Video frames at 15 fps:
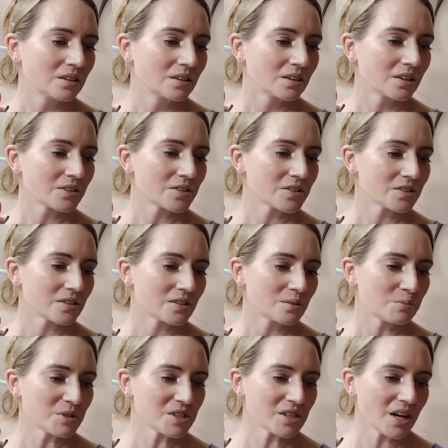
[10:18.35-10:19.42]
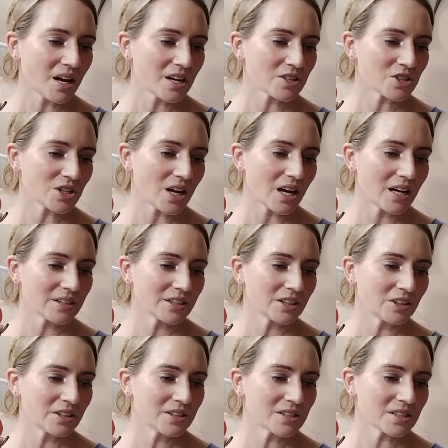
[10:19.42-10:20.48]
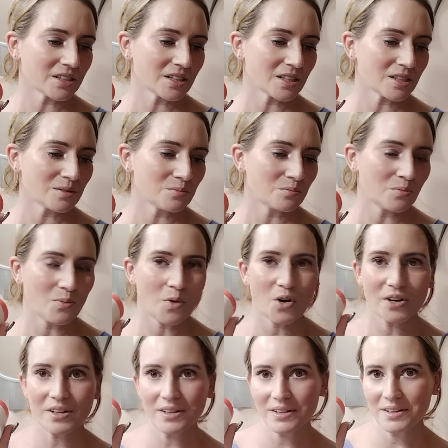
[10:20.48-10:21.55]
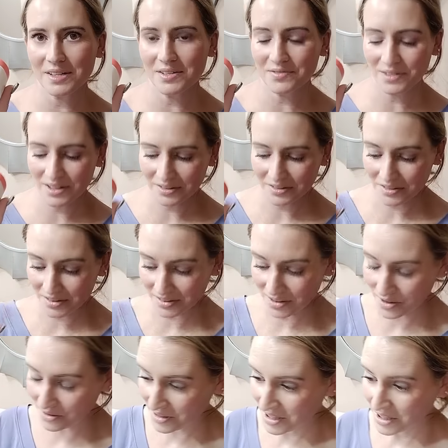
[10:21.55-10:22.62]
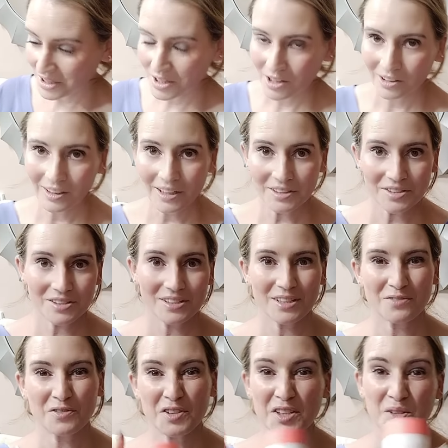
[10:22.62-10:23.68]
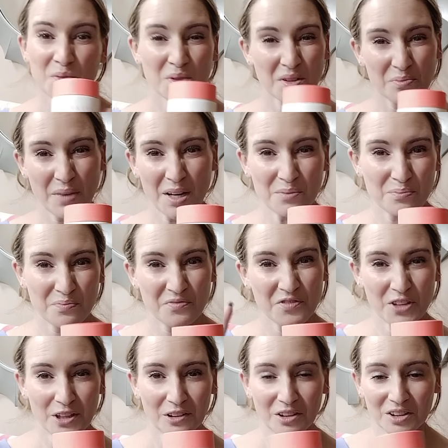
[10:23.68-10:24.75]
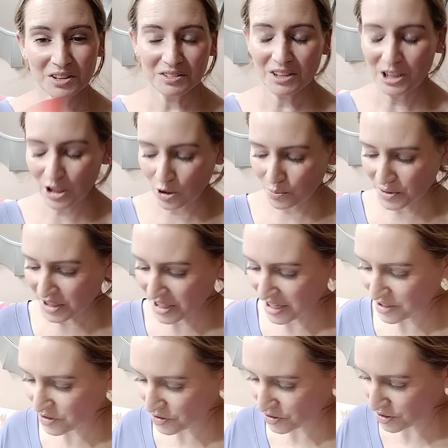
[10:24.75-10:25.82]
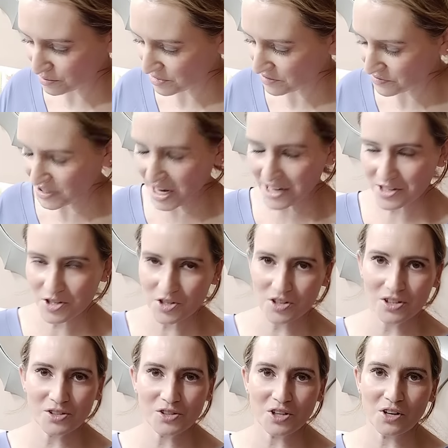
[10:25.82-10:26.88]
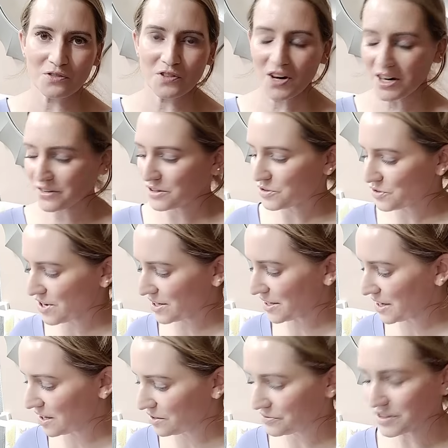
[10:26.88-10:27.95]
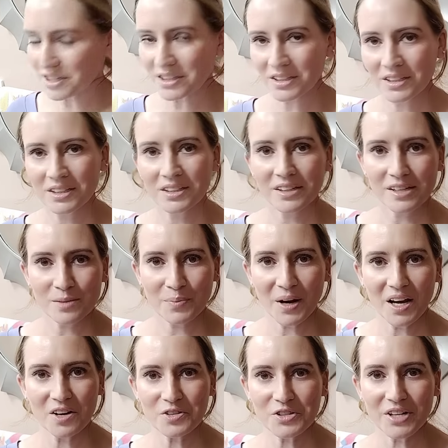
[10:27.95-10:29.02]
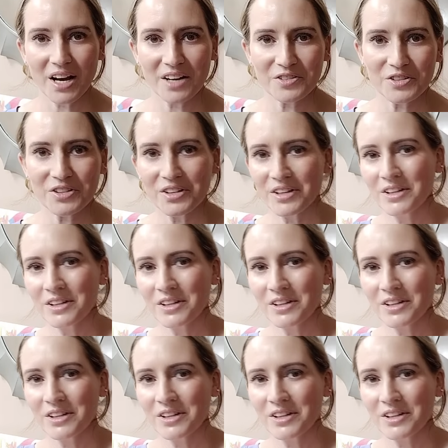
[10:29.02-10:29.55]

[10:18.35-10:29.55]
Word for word: Let's see. Massage onto clean skin morning and evening. So let's see if this one might feel a little bit nicer in terms of texture. Because so far, the drunk Elephant and the Biossance,